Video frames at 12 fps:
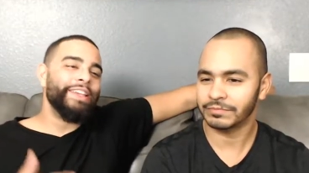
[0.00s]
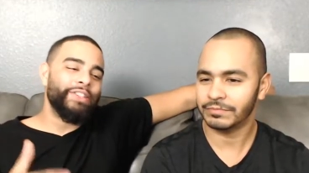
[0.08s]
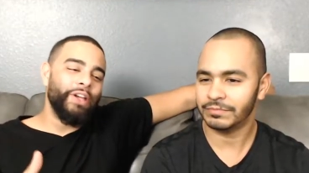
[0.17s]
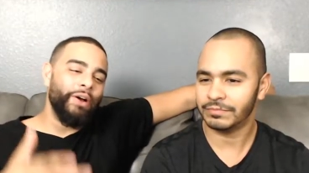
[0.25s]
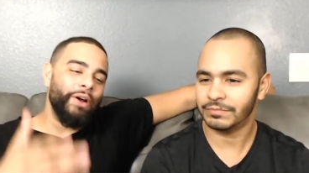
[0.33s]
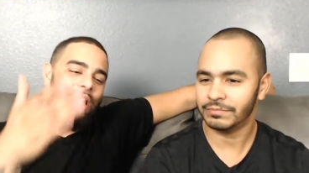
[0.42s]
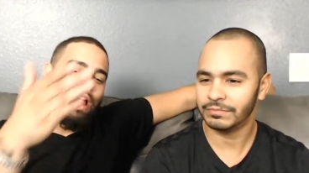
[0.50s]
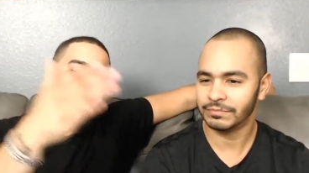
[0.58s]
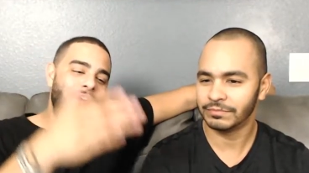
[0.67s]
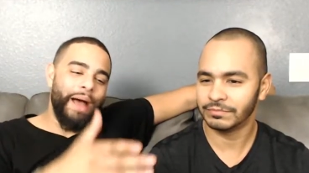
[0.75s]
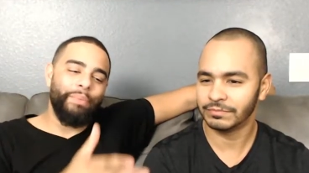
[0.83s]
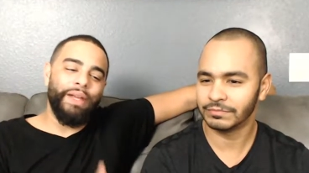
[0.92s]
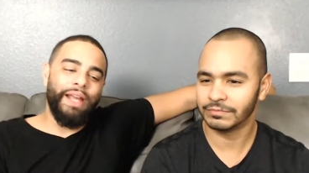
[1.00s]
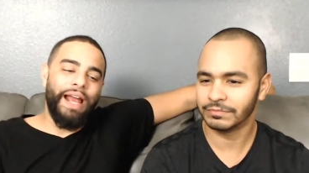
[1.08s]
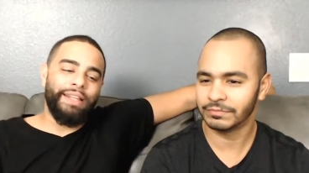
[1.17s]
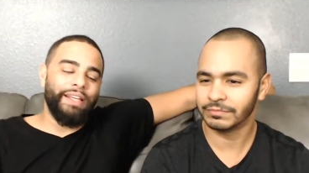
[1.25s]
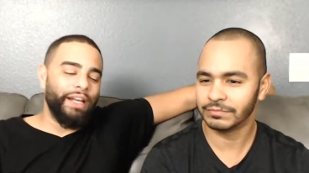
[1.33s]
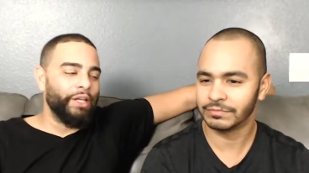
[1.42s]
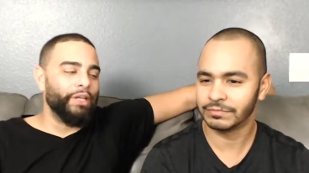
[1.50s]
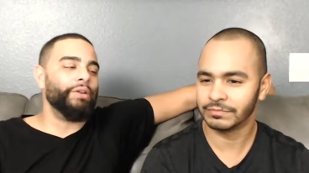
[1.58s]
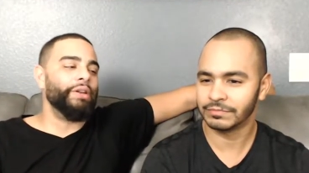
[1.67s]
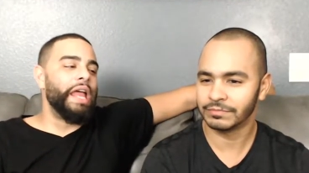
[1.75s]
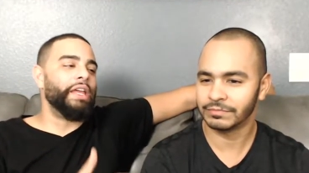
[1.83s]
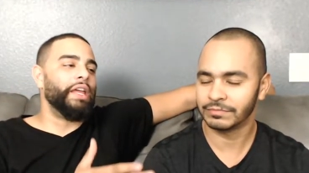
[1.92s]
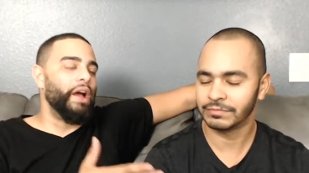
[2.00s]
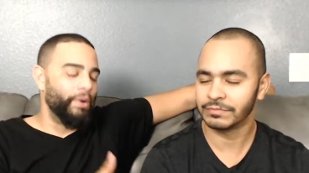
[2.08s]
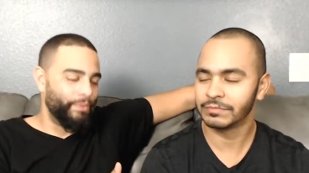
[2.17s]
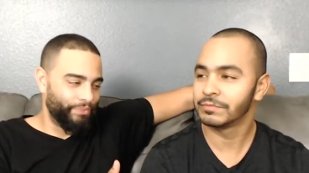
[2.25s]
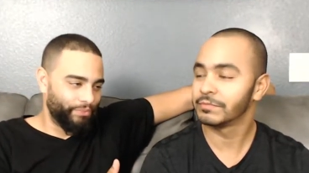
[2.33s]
Speaker 1: So I'm the guy telling you, like, yo,